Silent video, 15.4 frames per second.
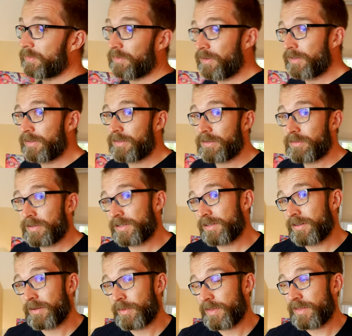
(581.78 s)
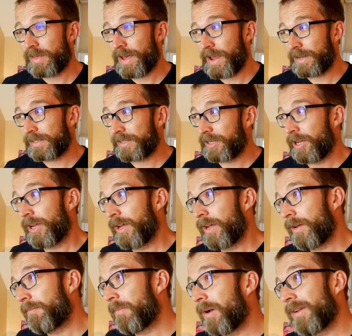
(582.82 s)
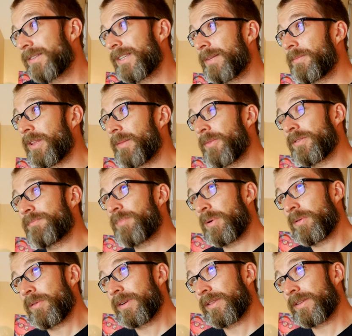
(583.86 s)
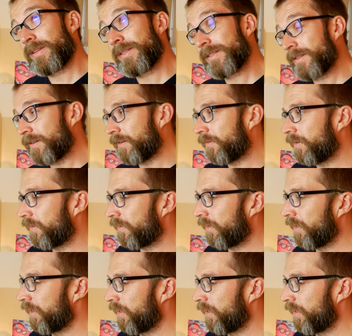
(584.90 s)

supply unit. I want to start with that. might seem like the most boring thing to start with,